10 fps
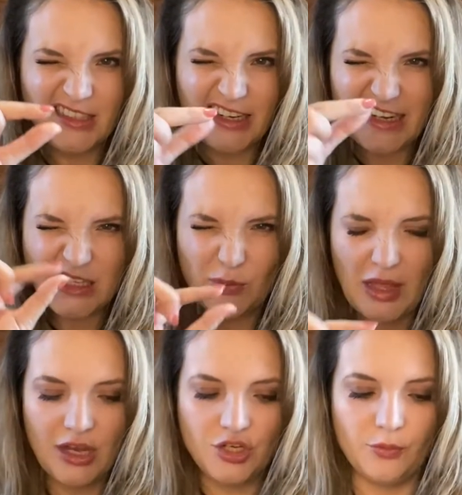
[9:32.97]
tiny
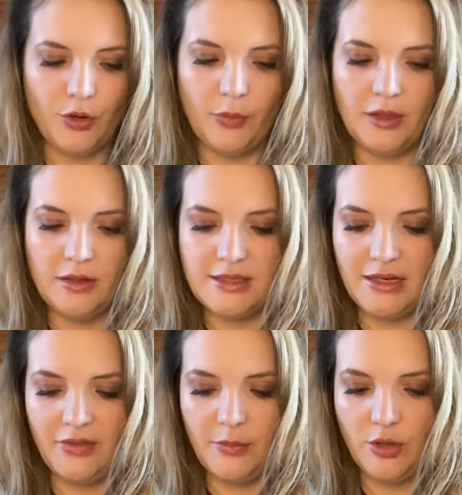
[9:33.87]
splash of bourbon. Let's see
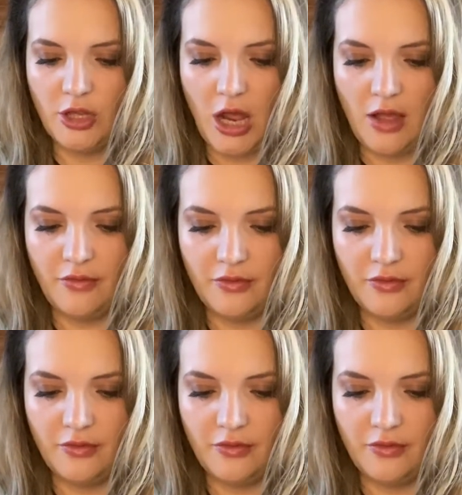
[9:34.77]
if they pull it off.